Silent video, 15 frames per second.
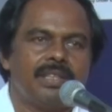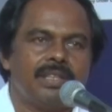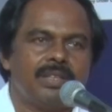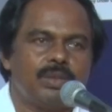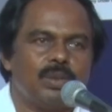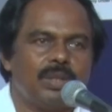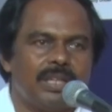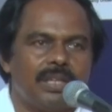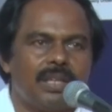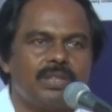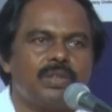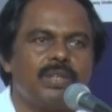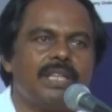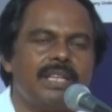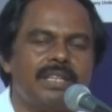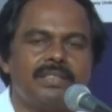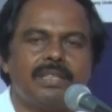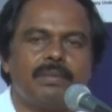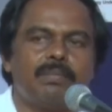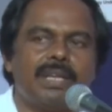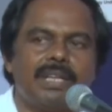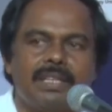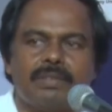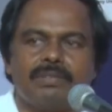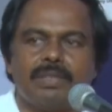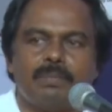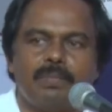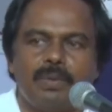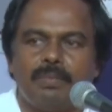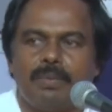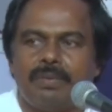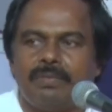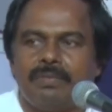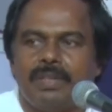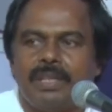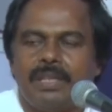So they also need some kind of support from